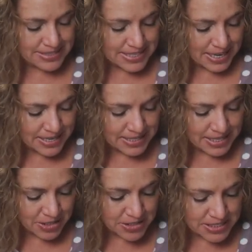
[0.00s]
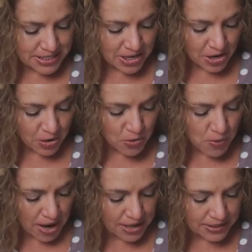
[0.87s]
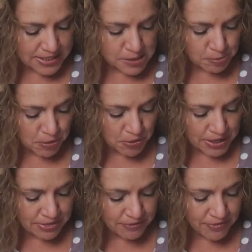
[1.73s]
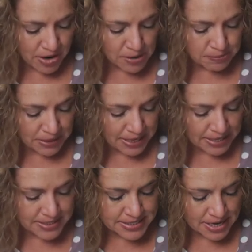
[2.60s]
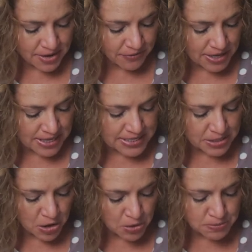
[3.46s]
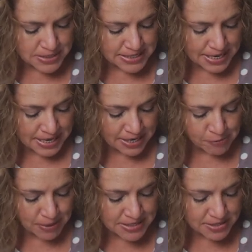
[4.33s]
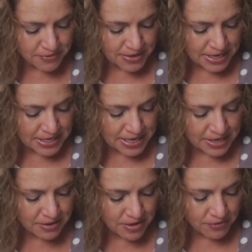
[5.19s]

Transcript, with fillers: 10 years ago, while exploring the farmlands of his home state of Pennsylvania,